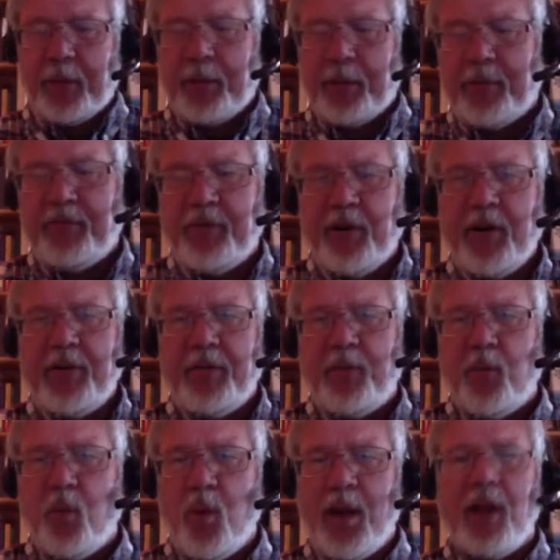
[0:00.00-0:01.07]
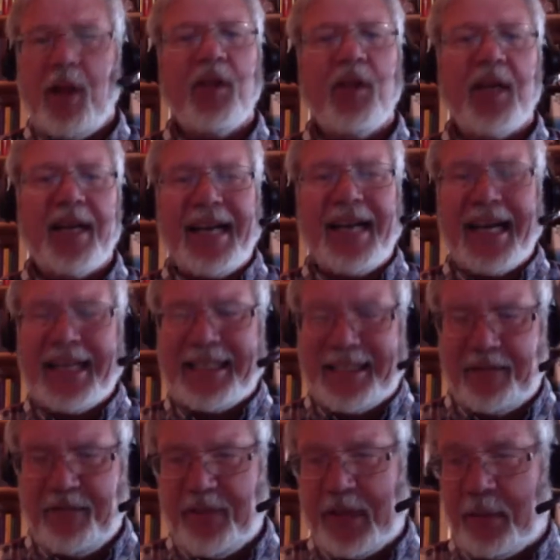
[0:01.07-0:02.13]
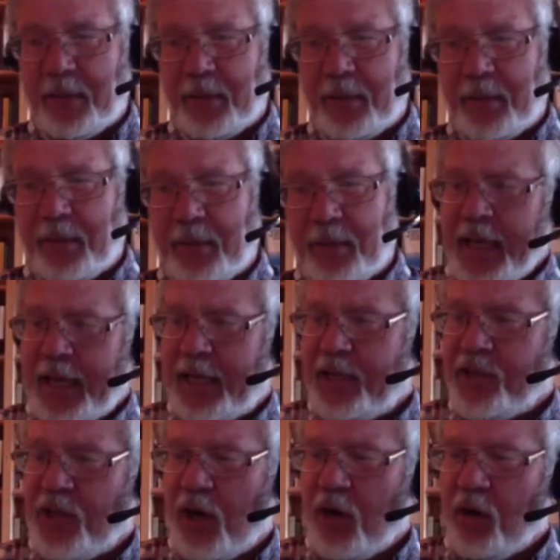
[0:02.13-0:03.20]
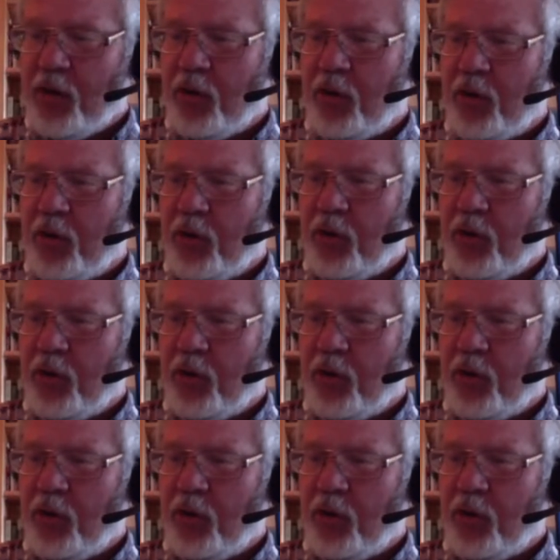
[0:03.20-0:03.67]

but very well-connected family. His uncle,